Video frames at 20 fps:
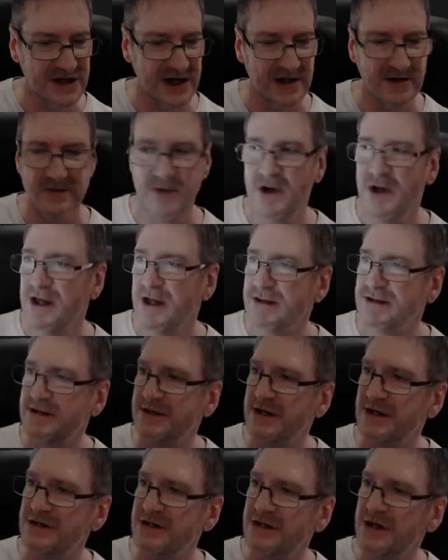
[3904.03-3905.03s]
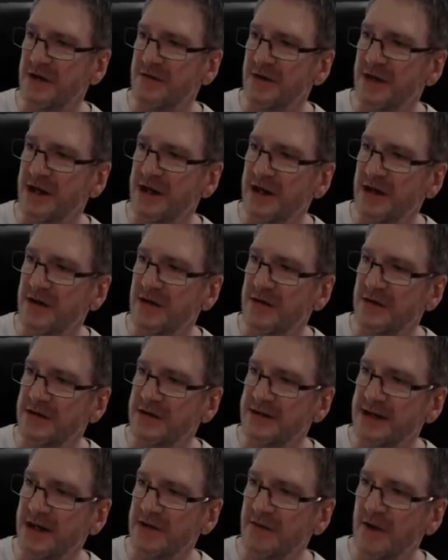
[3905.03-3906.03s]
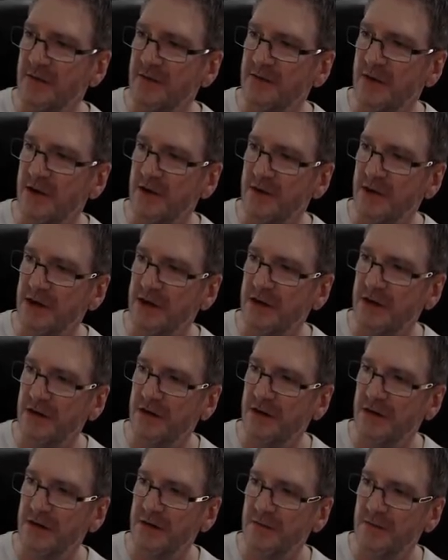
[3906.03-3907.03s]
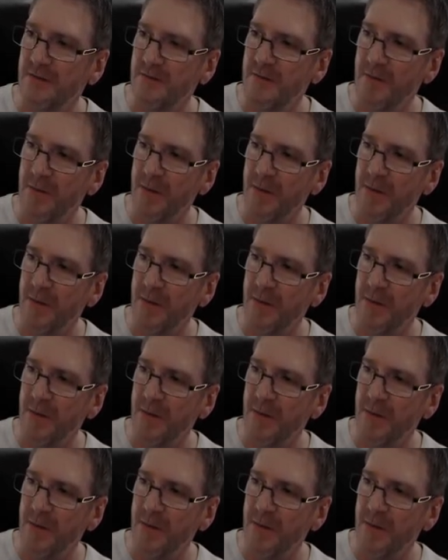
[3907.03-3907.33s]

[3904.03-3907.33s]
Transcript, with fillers: to check my ArtStation over here and see if I'm following you.